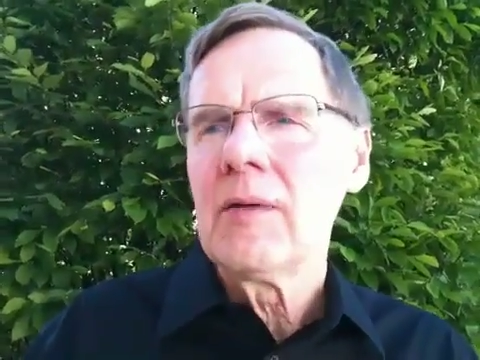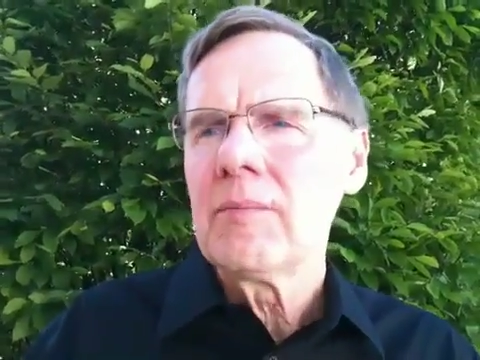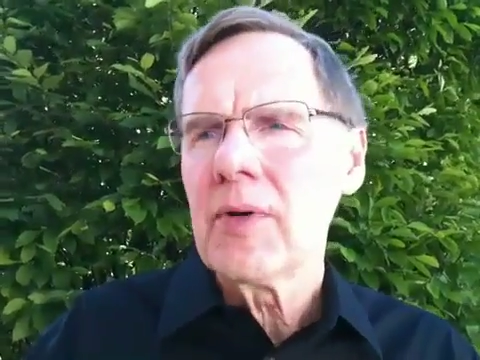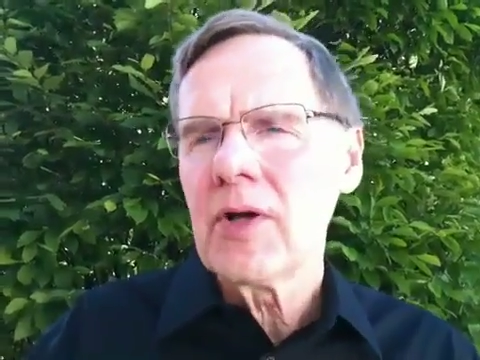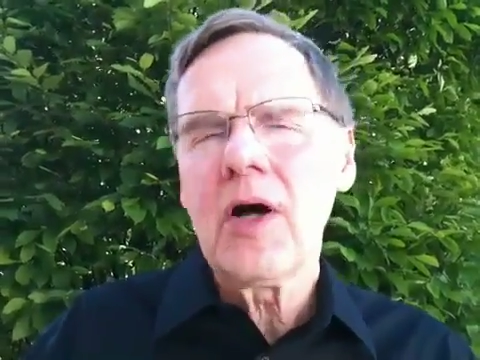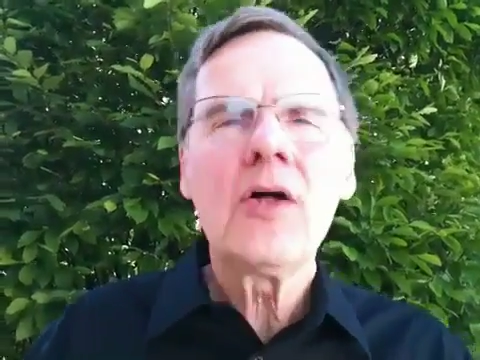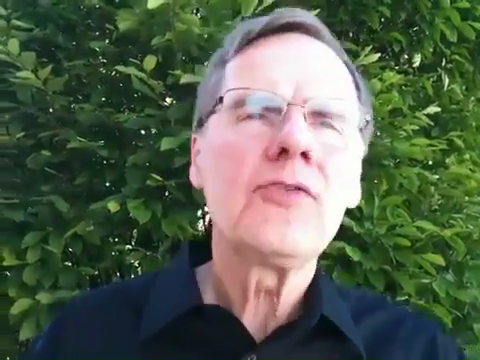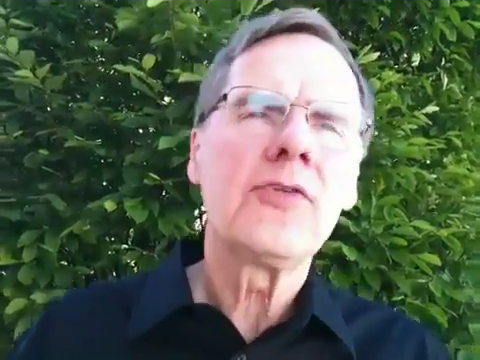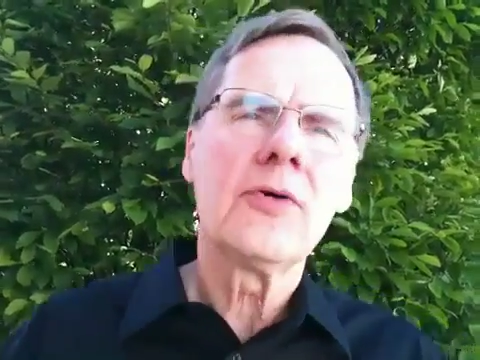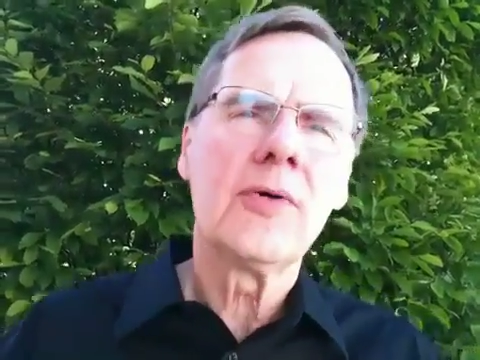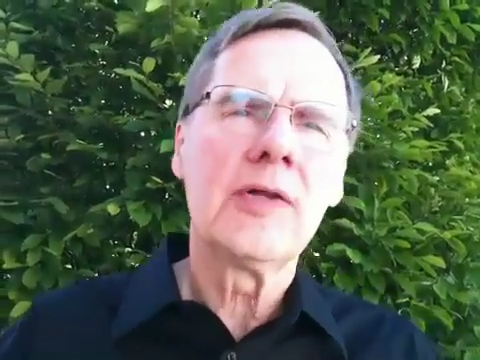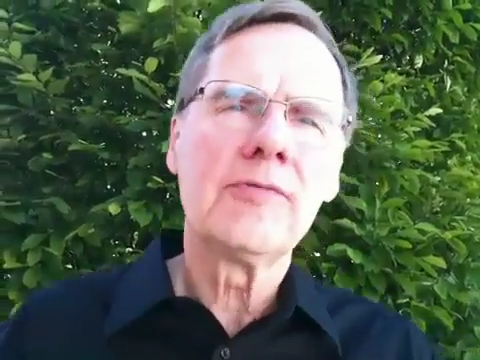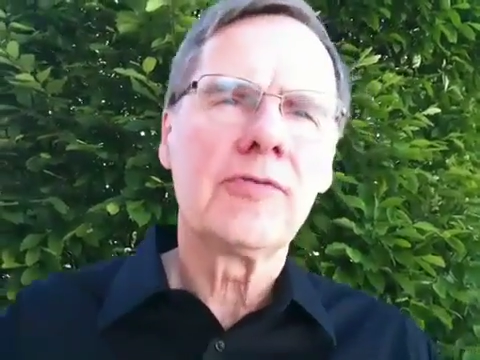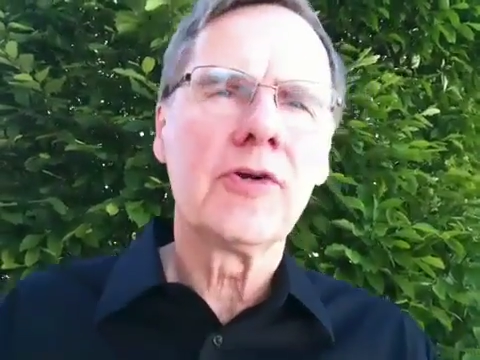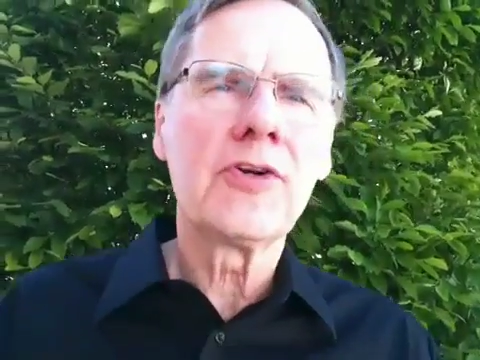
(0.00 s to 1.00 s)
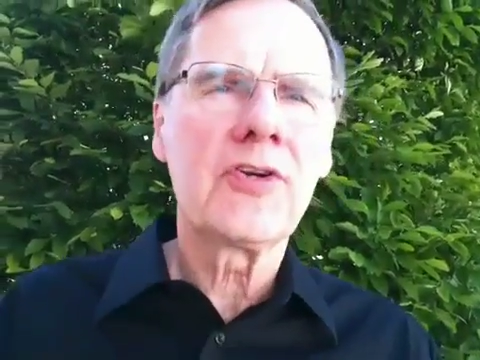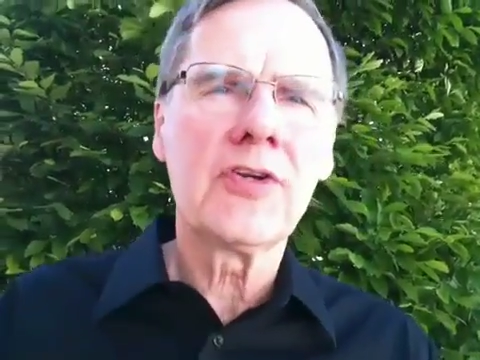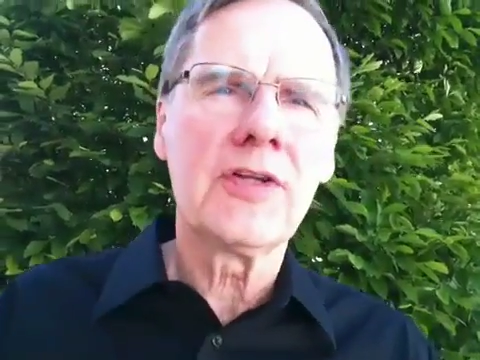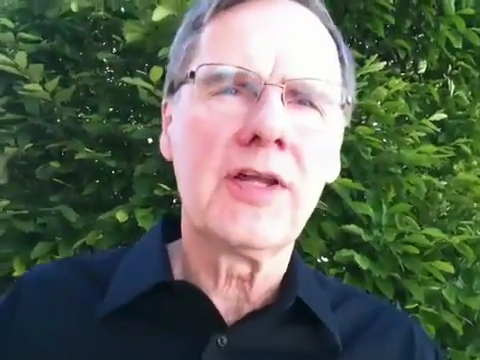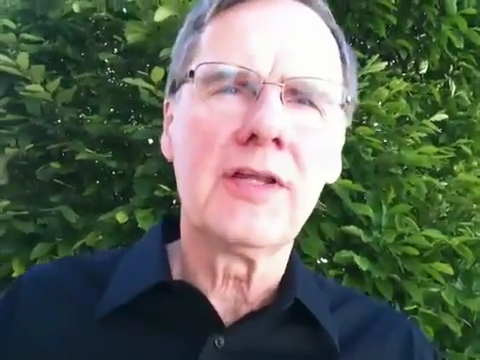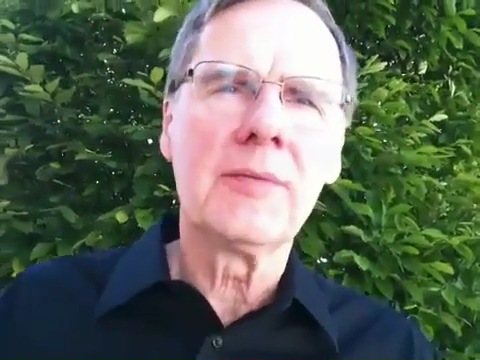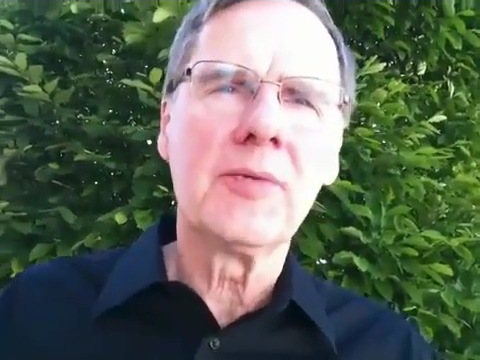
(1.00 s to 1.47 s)
But also,
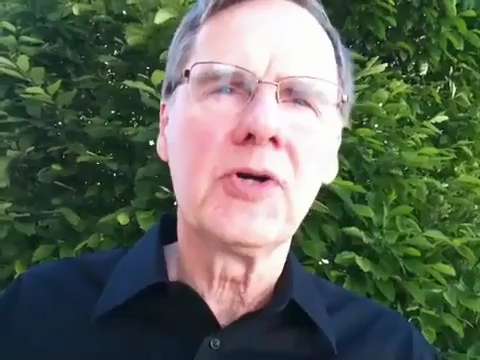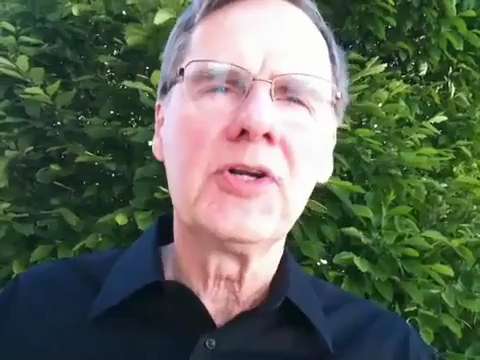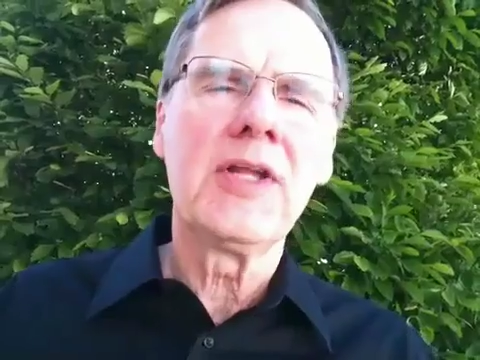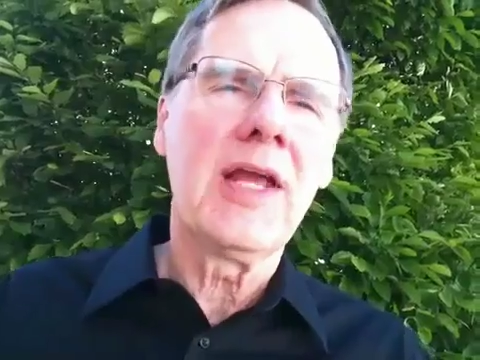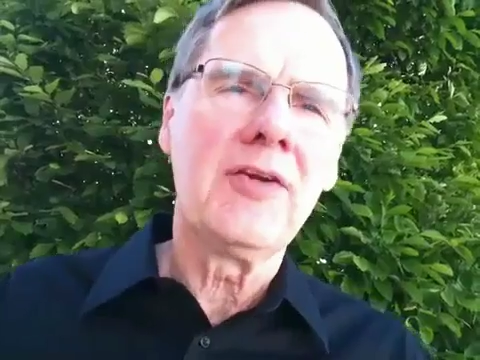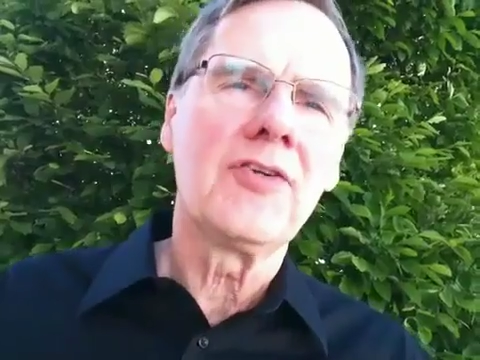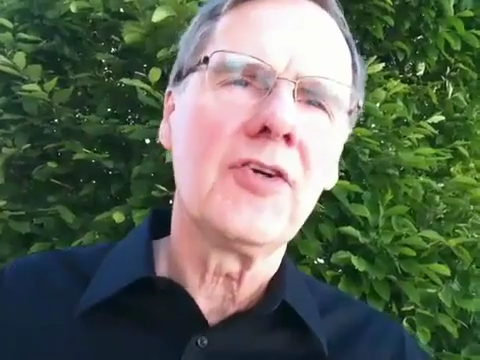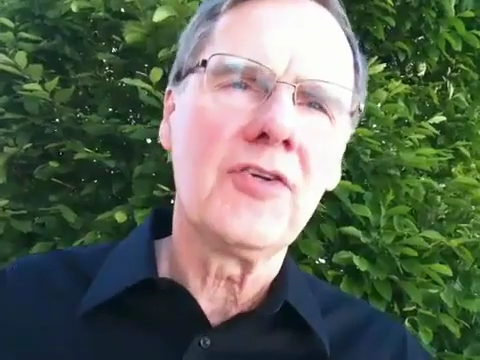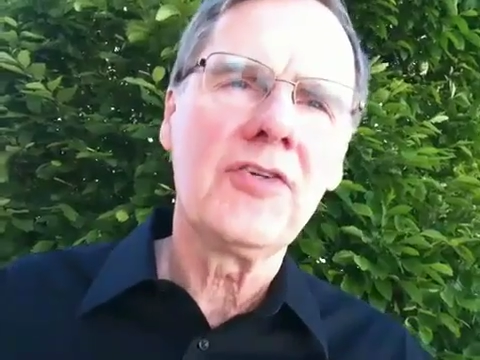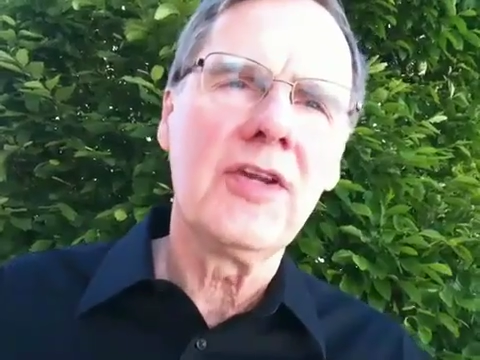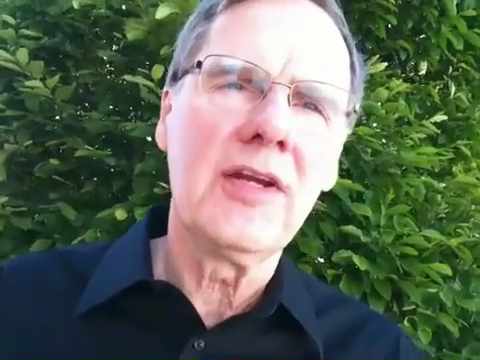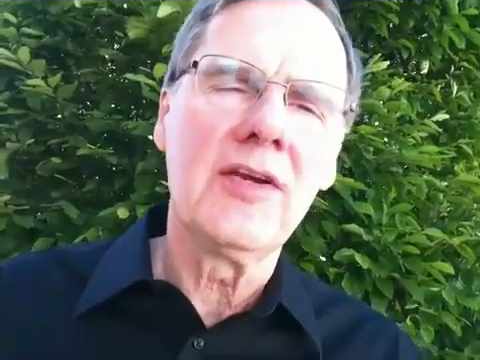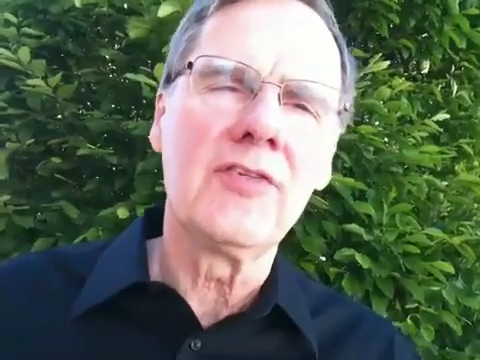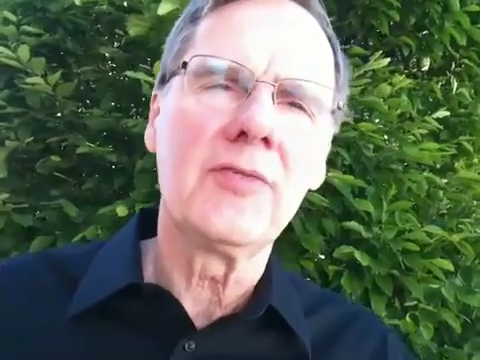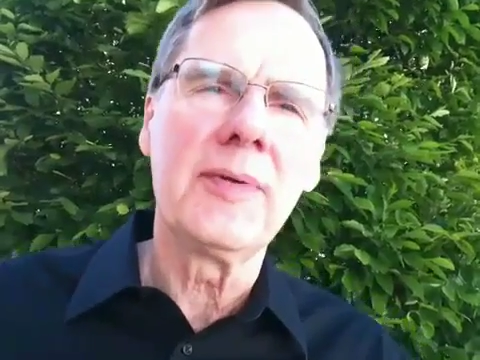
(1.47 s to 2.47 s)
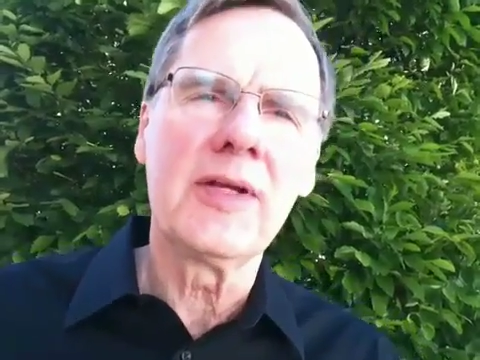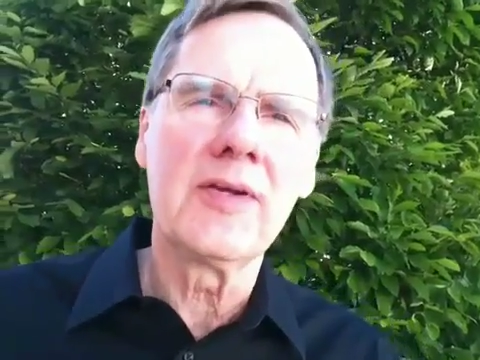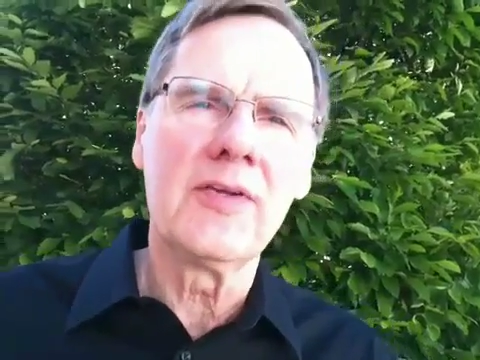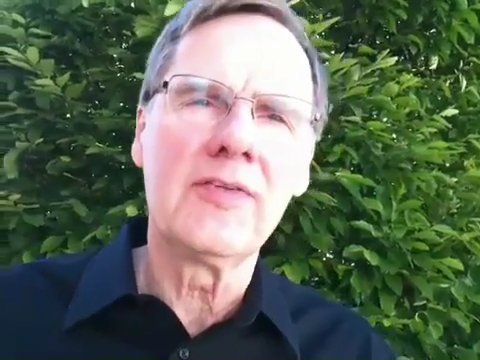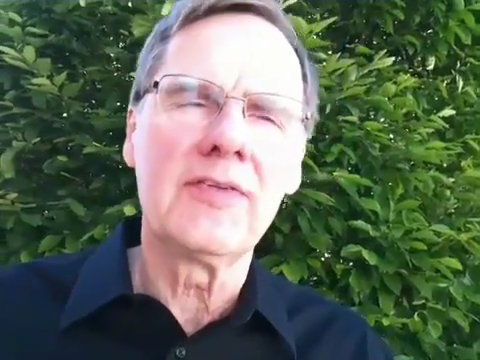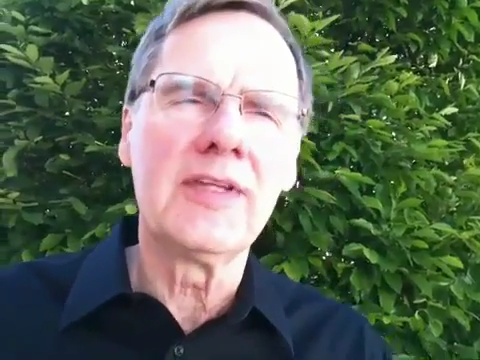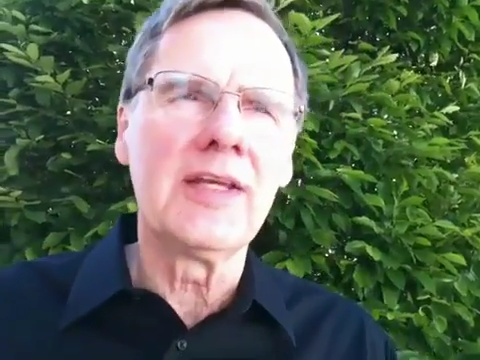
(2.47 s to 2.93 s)
unfortunately, the more dangerous it is
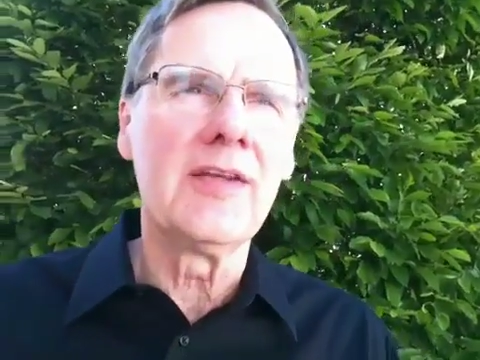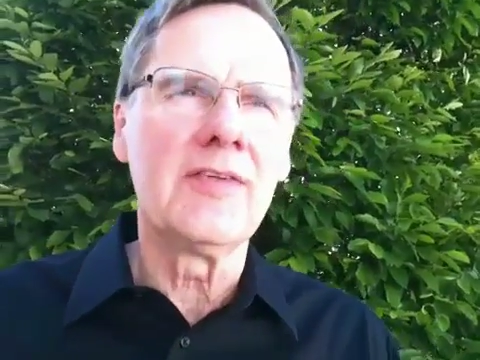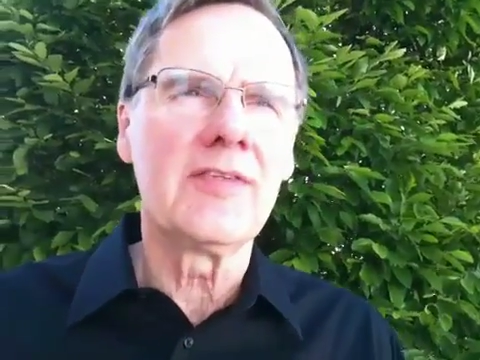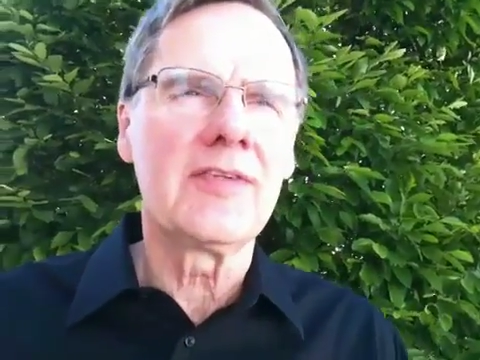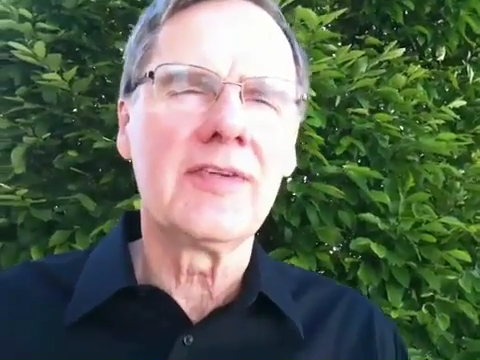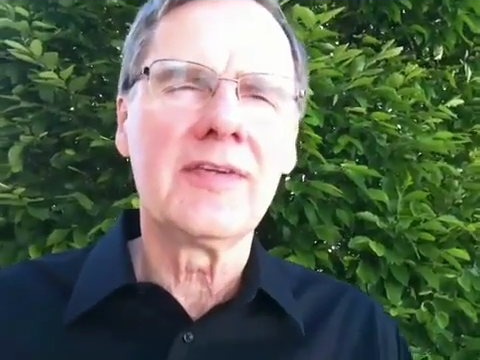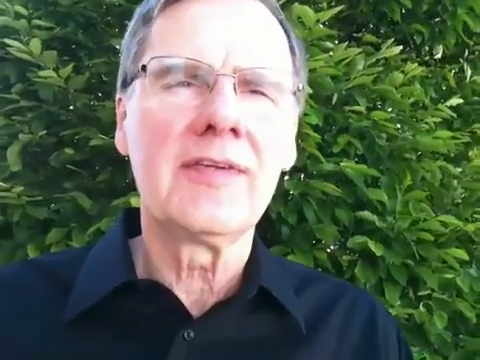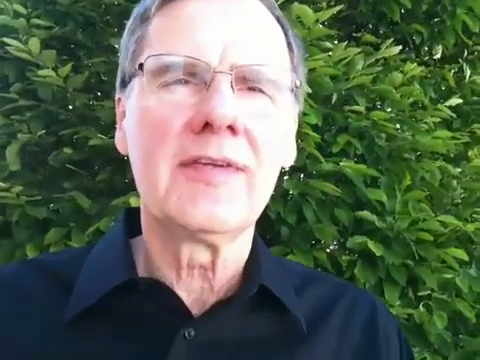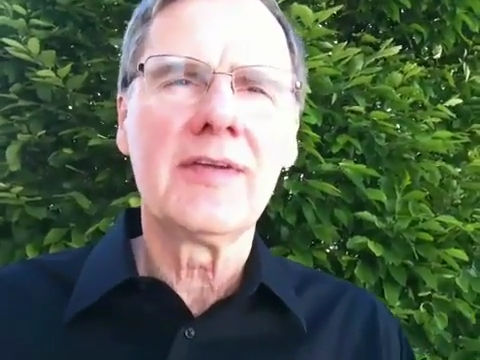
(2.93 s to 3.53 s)
because these